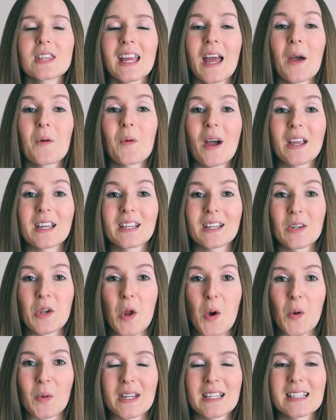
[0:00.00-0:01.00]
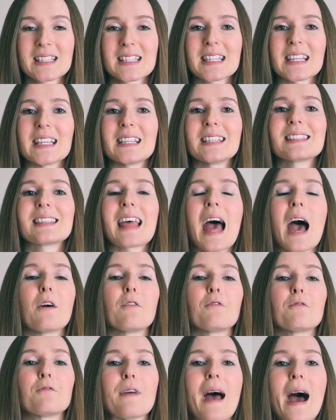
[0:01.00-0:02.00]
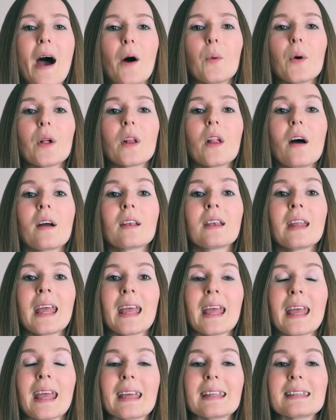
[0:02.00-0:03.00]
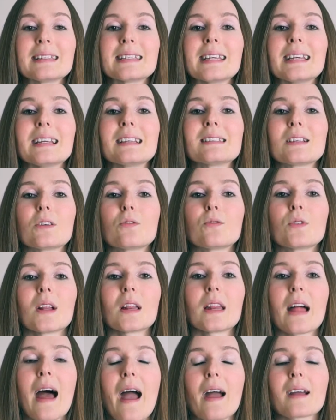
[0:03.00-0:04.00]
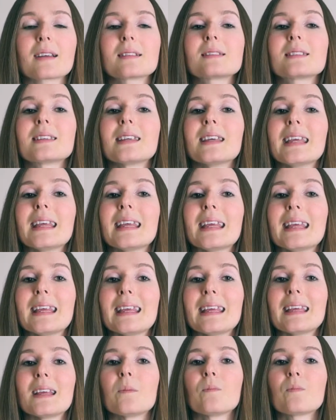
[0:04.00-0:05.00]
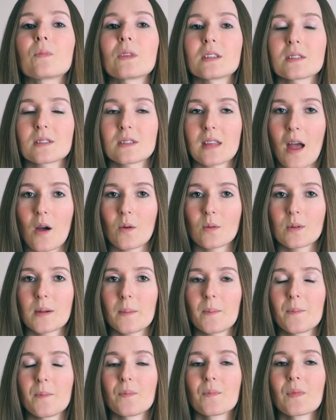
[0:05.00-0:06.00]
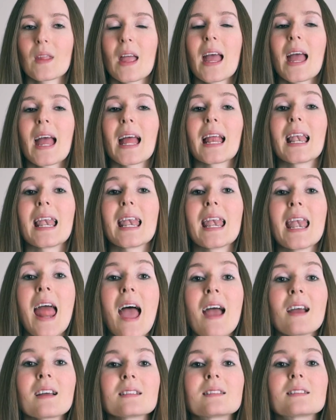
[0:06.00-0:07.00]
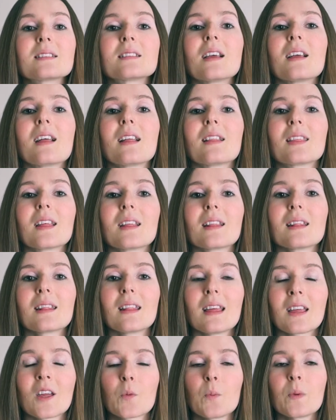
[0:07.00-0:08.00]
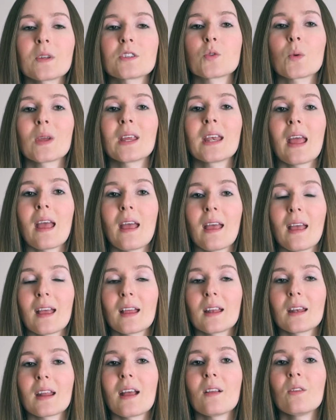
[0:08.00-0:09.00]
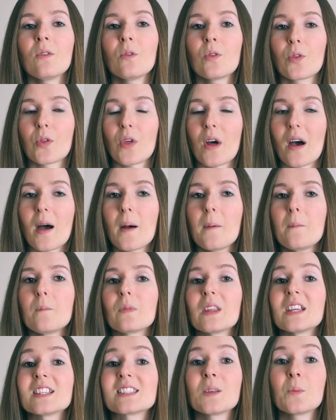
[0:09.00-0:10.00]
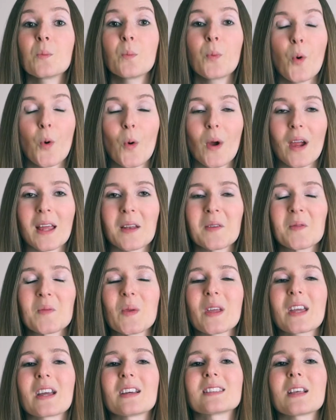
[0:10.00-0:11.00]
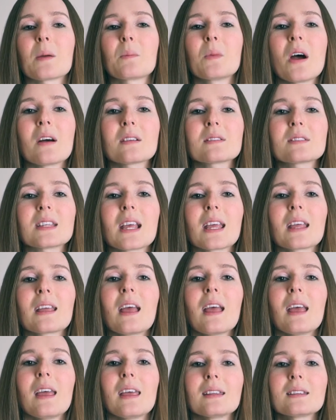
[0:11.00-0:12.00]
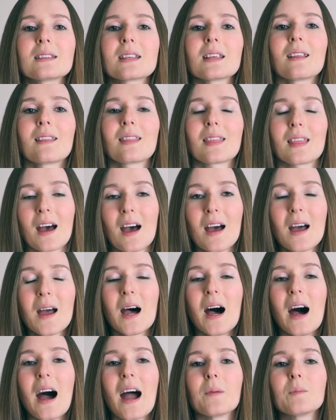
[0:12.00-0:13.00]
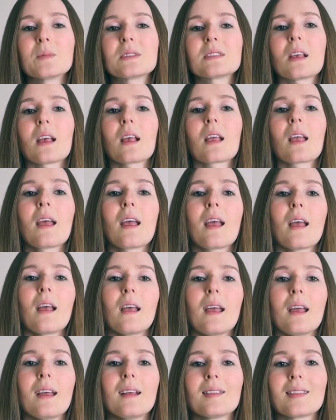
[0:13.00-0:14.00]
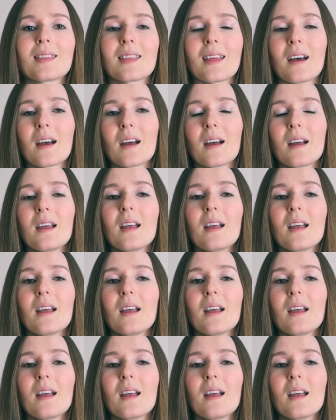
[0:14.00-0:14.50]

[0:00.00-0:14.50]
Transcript: thing I want you to notice is that vowel on hit is a relaxed I sound. Next, the link between hit and the is important because I'm not saying hit the, I'm saying hit the,